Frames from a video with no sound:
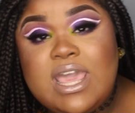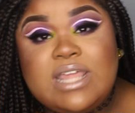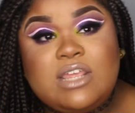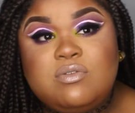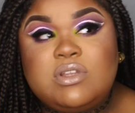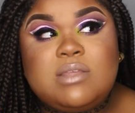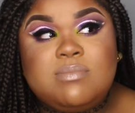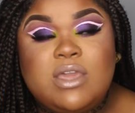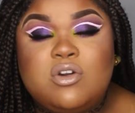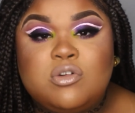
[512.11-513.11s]
and they really
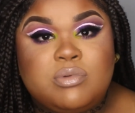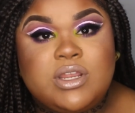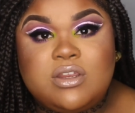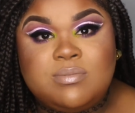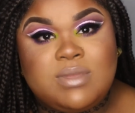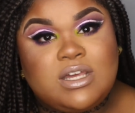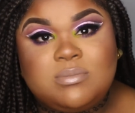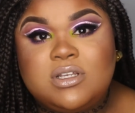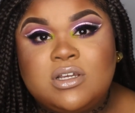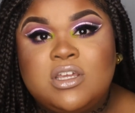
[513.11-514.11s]
make or break your makeup
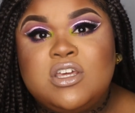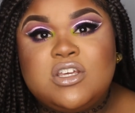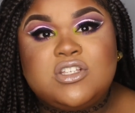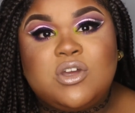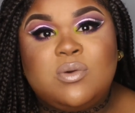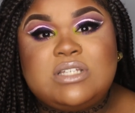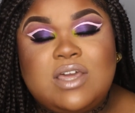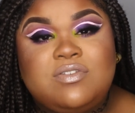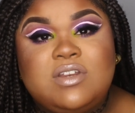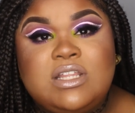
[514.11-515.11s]
look. So
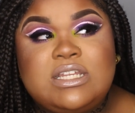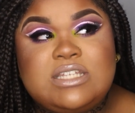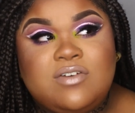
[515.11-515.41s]
definitely